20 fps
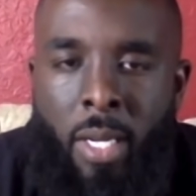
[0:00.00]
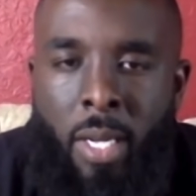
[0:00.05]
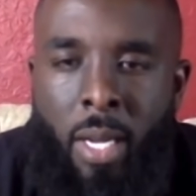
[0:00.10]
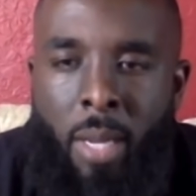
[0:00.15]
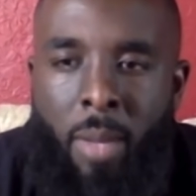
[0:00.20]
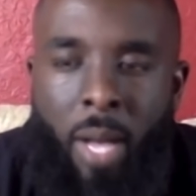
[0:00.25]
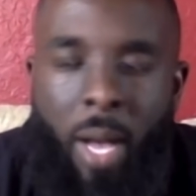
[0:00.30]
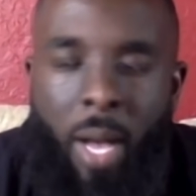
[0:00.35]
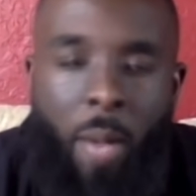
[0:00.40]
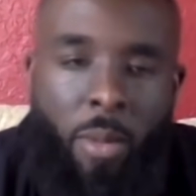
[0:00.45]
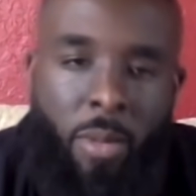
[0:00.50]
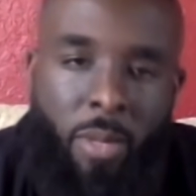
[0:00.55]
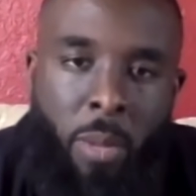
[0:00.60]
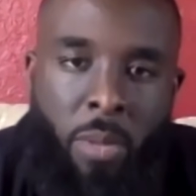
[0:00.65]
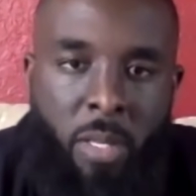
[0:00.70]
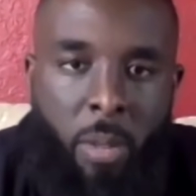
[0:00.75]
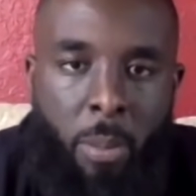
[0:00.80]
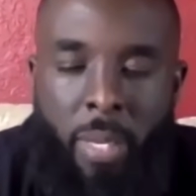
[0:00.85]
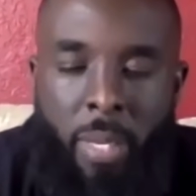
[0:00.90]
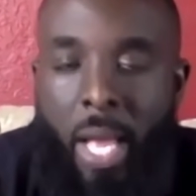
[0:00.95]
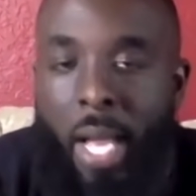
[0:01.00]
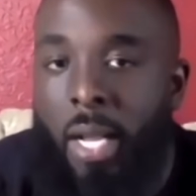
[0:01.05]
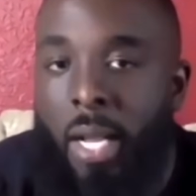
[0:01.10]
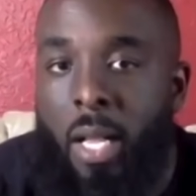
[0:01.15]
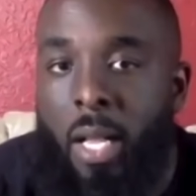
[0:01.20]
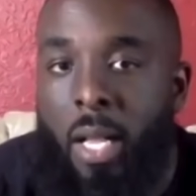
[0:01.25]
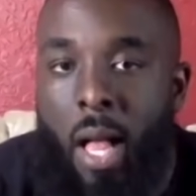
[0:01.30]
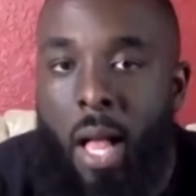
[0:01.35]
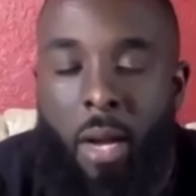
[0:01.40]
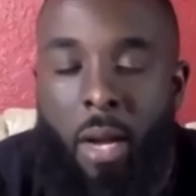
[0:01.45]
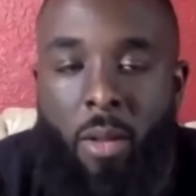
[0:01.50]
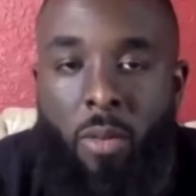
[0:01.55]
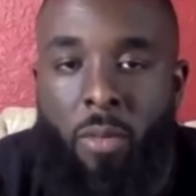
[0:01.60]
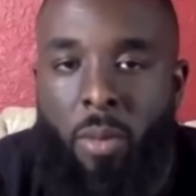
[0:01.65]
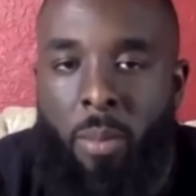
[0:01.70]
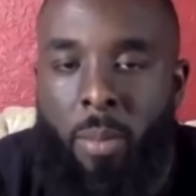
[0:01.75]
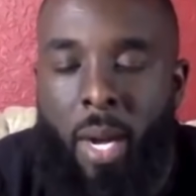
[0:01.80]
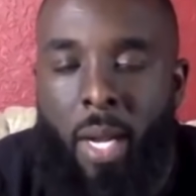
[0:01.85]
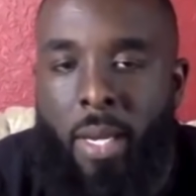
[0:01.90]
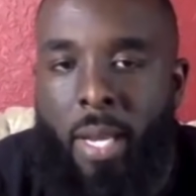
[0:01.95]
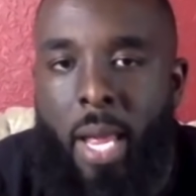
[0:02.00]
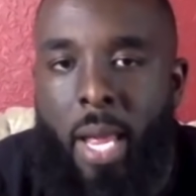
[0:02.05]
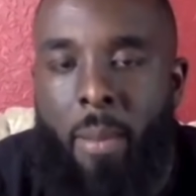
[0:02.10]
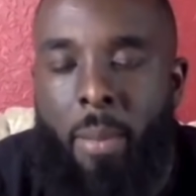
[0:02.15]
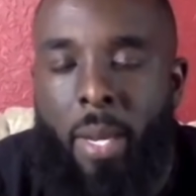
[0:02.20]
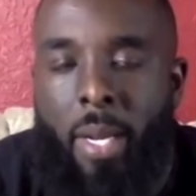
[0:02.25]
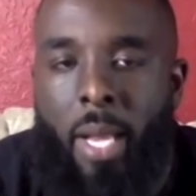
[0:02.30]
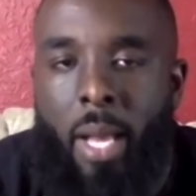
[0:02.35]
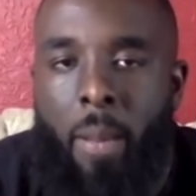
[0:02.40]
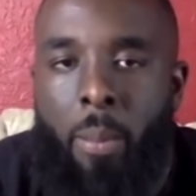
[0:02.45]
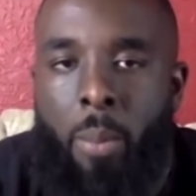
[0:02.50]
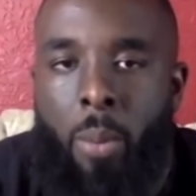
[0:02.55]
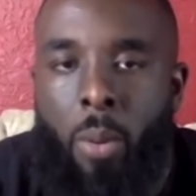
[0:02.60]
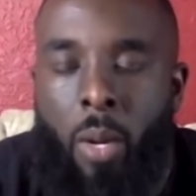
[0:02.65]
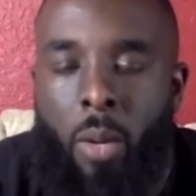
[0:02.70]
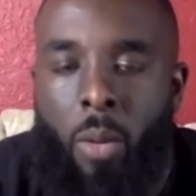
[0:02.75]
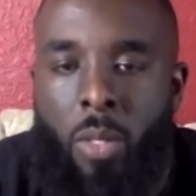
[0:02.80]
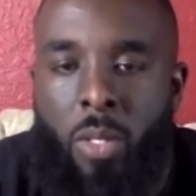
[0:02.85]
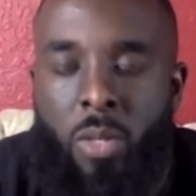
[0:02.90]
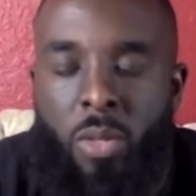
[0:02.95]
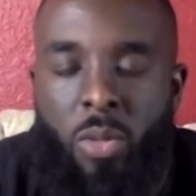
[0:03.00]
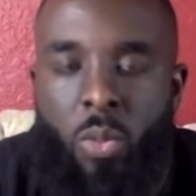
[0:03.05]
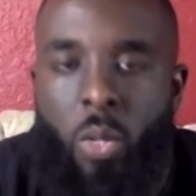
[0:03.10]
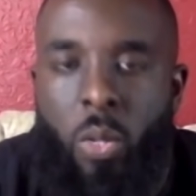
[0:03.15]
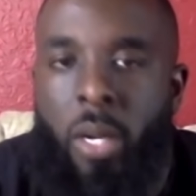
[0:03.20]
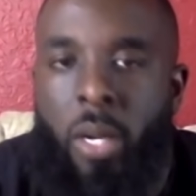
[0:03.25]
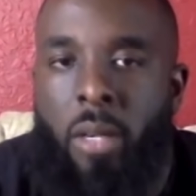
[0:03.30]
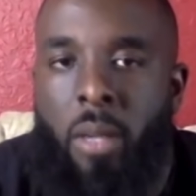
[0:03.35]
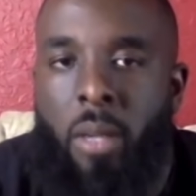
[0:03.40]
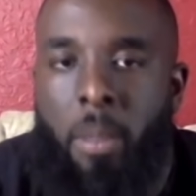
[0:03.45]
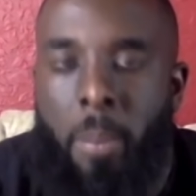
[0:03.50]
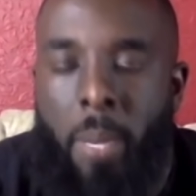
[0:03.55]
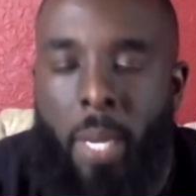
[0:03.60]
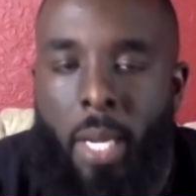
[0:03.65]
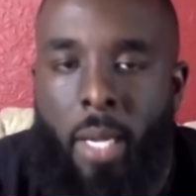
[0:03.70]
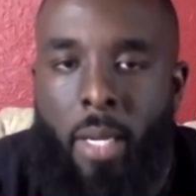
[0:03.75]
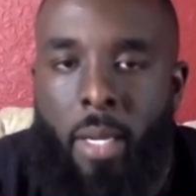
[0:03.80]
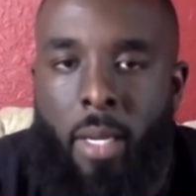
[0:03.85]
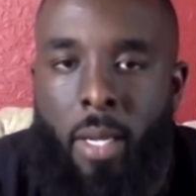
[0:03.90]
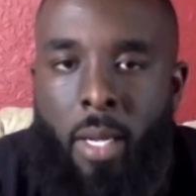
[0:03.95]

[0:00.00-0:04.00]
it was a black cloud over my name at that point, which was weird to me.